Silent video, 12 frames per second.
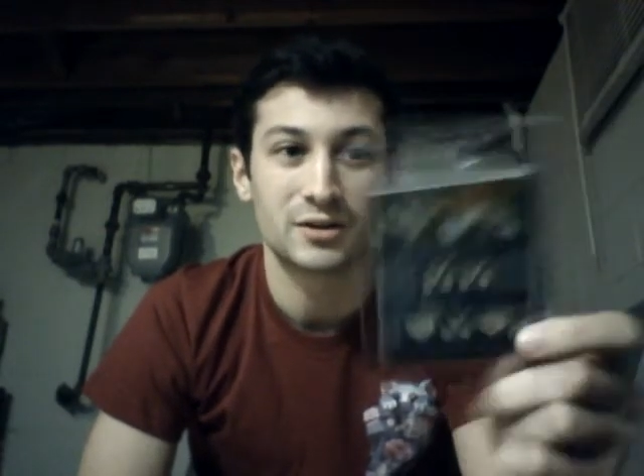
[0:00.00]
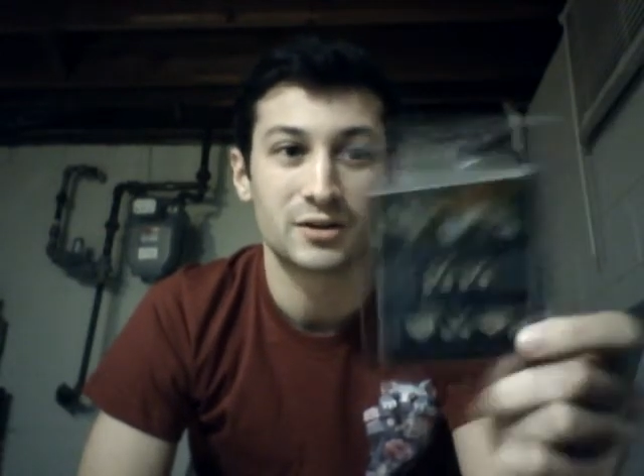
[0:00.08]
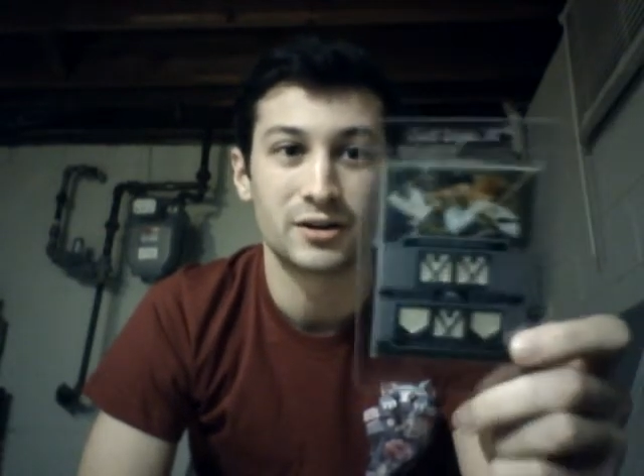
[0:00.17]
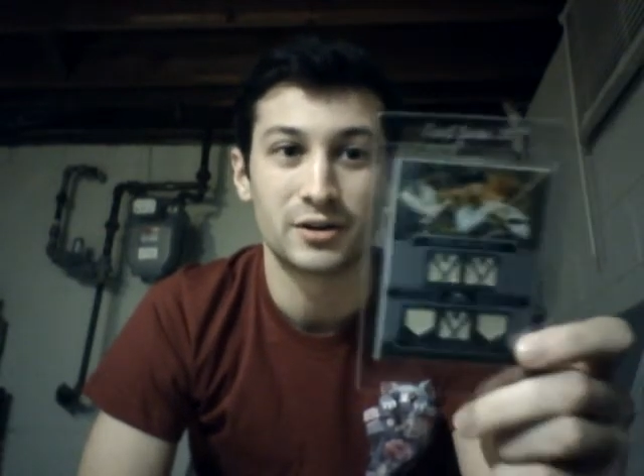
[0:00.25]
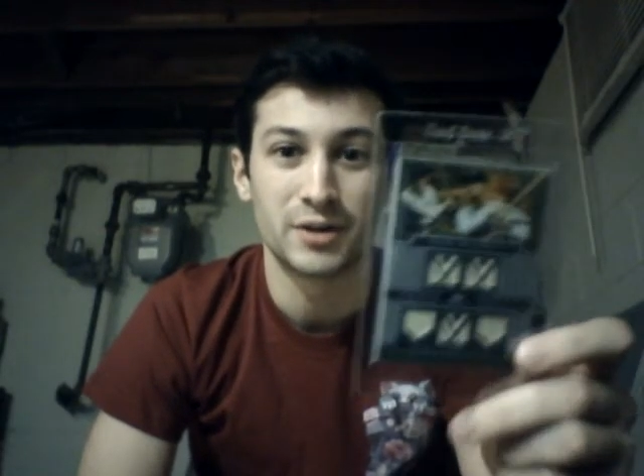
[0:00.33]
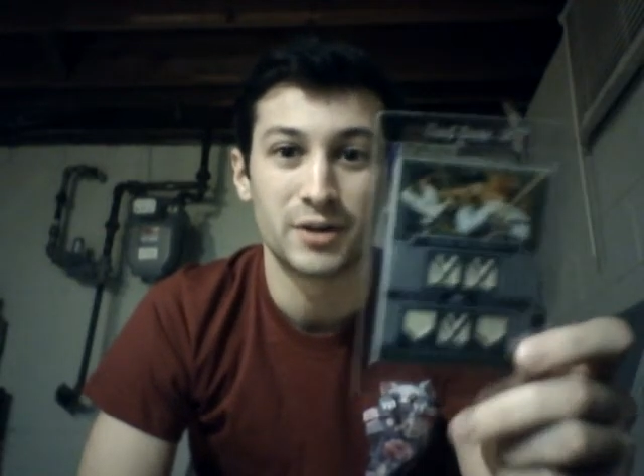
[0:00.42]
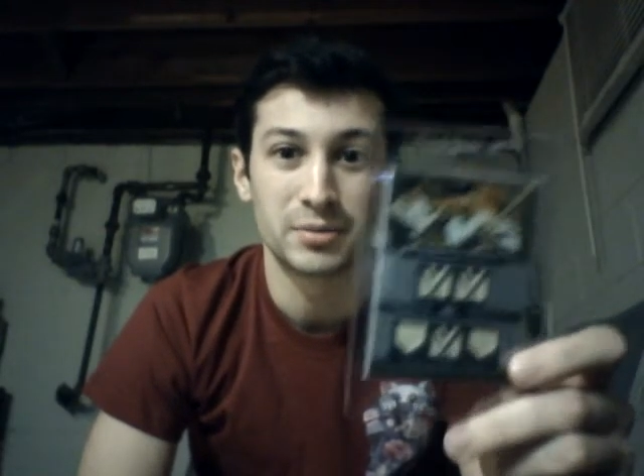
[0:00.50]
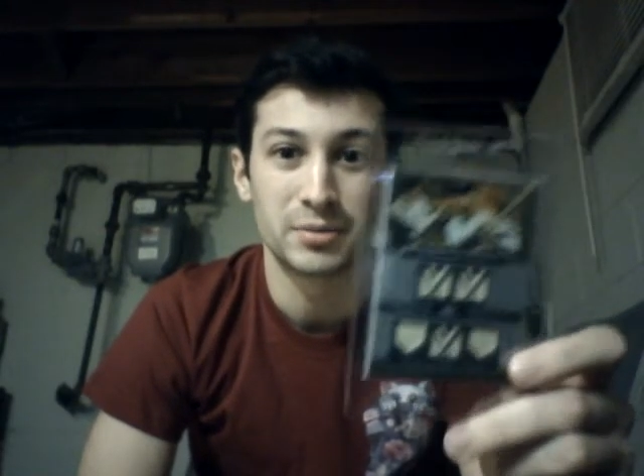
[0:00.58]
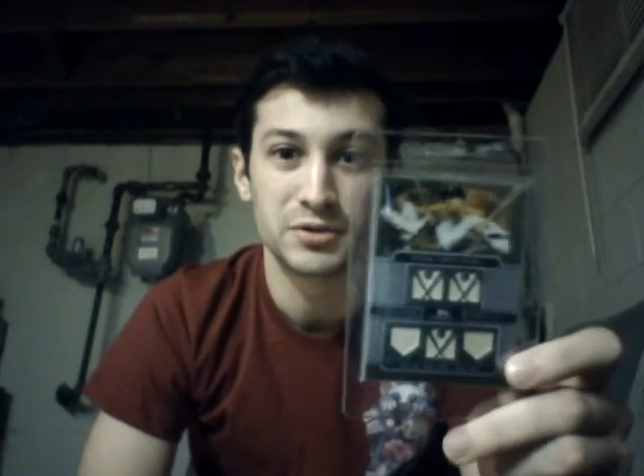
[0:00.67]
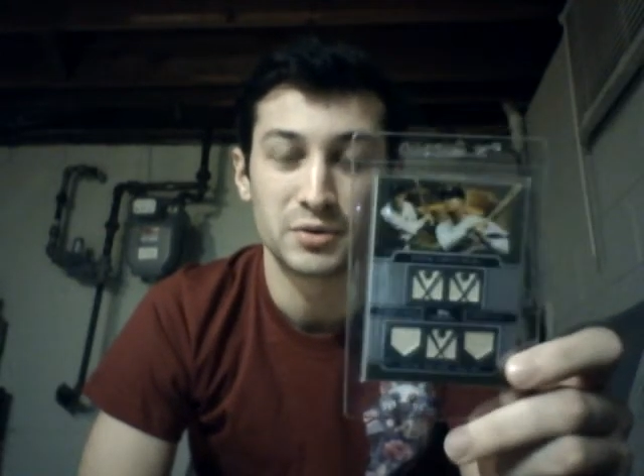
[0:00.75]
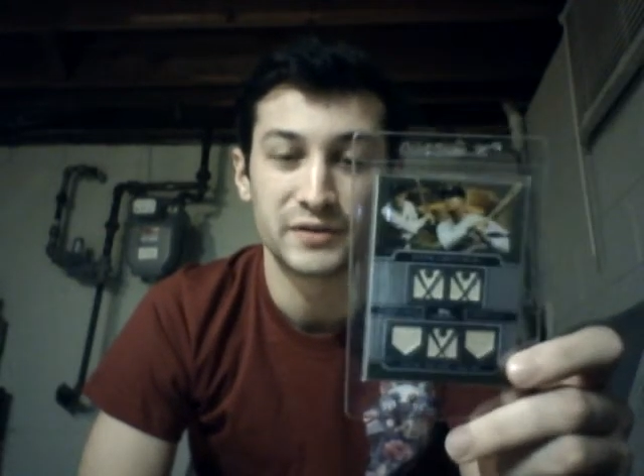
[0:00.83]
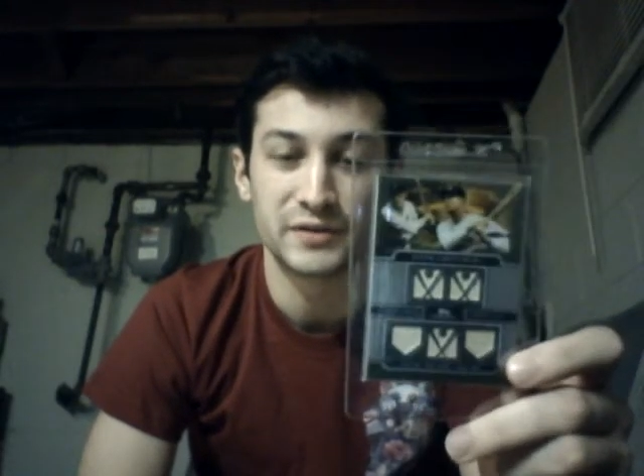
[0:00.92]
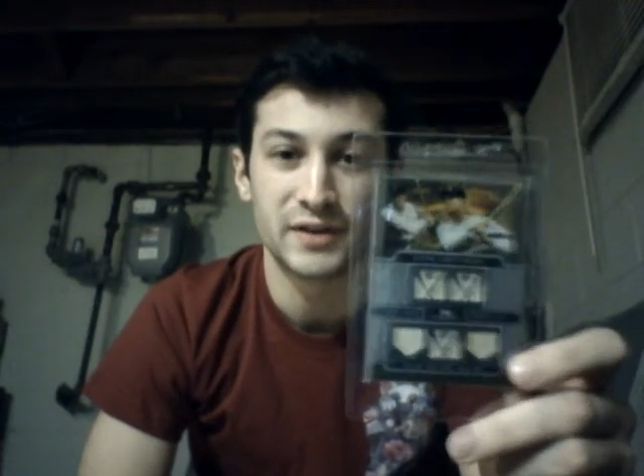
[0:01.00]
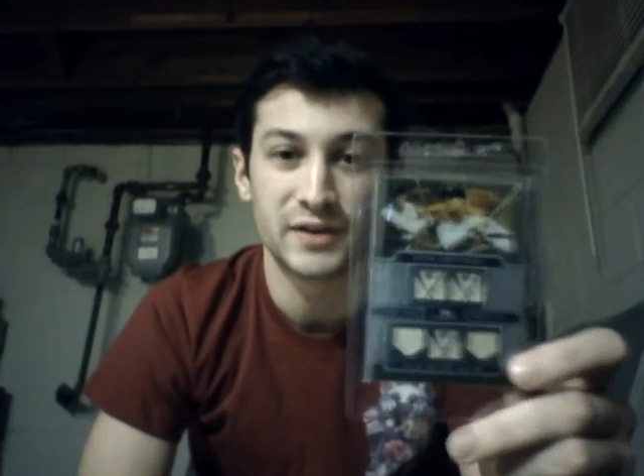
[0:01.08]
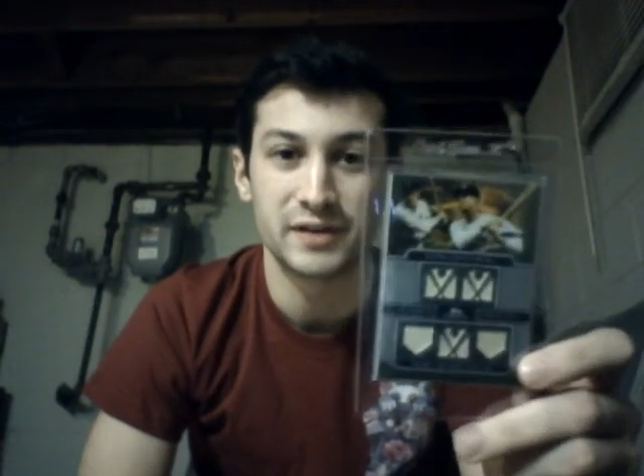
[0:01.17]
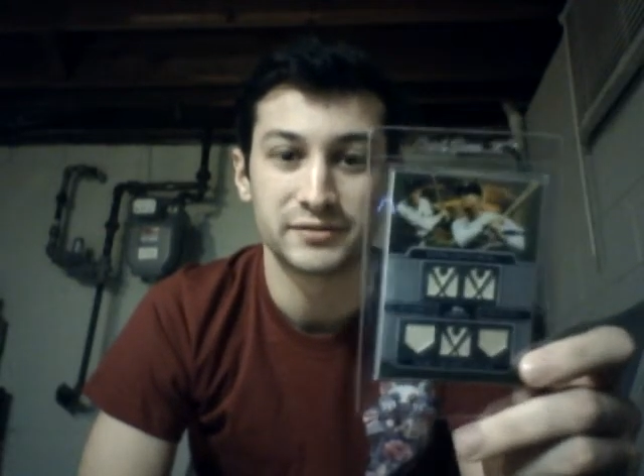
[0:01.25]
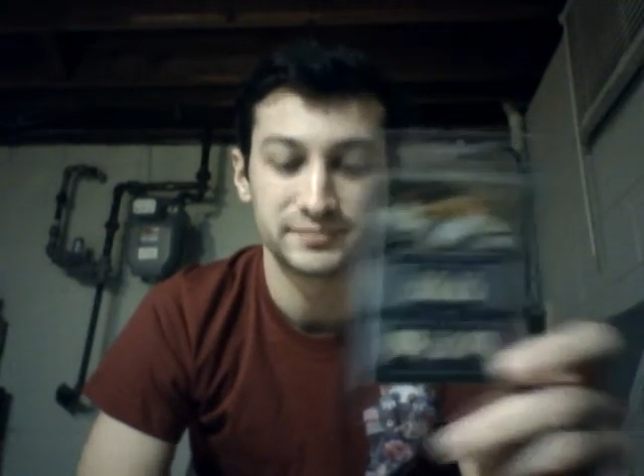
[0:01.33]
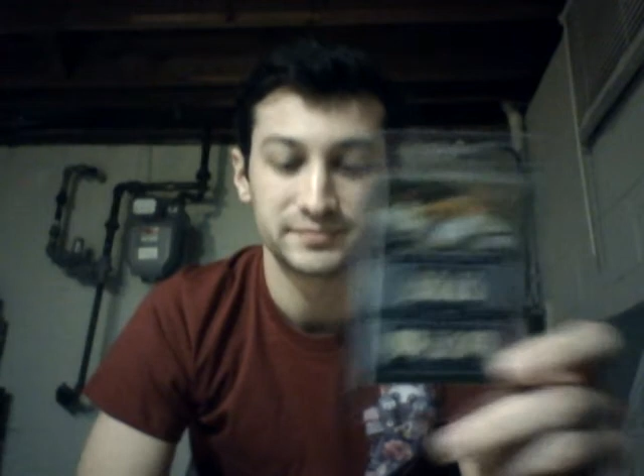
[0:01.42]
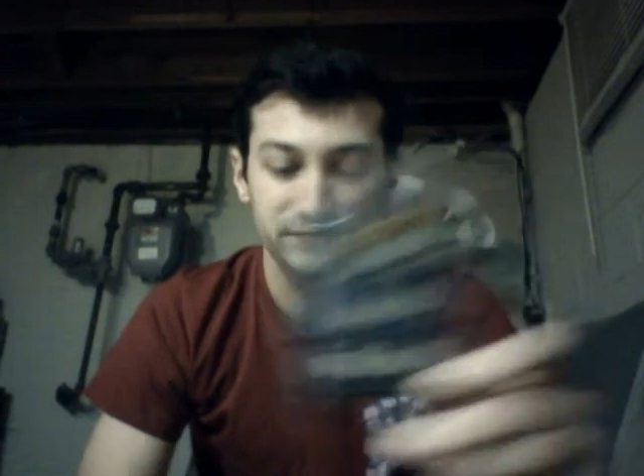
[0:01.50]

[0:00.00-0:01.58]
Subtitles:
card here, numbered to 25.